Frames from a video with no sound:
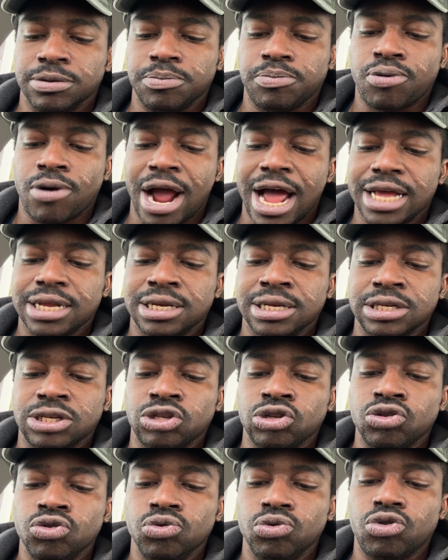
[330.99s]
practice
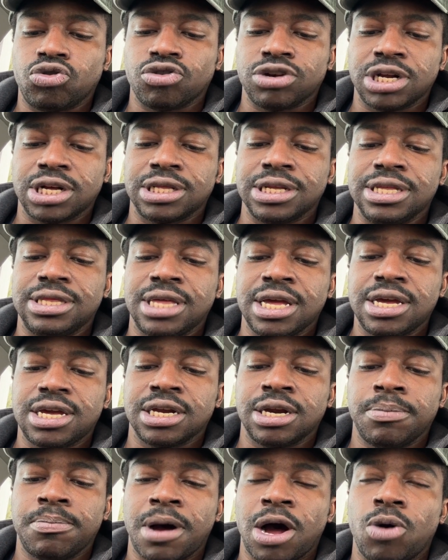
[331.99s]
you critically
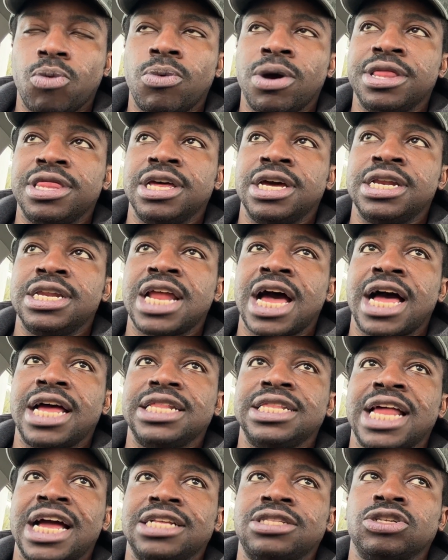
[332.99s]
thinking about whether or not
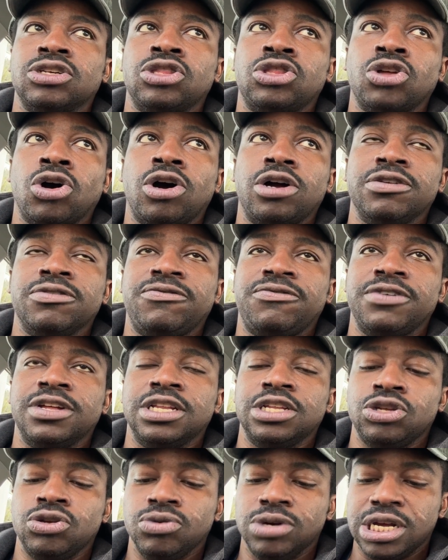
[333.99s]
that's a thought and
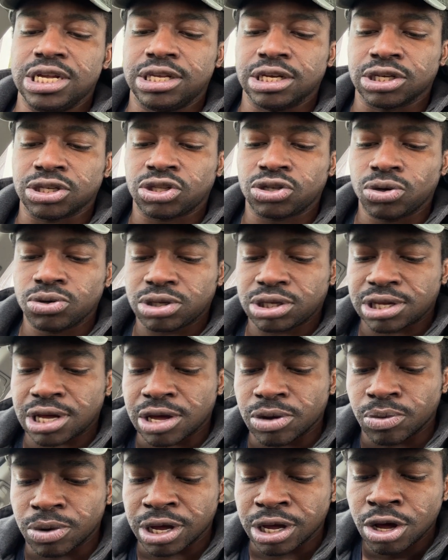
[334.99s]
feeling you need to
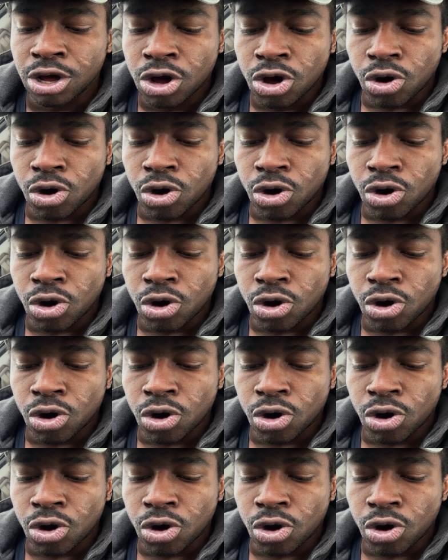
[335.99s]
associate with,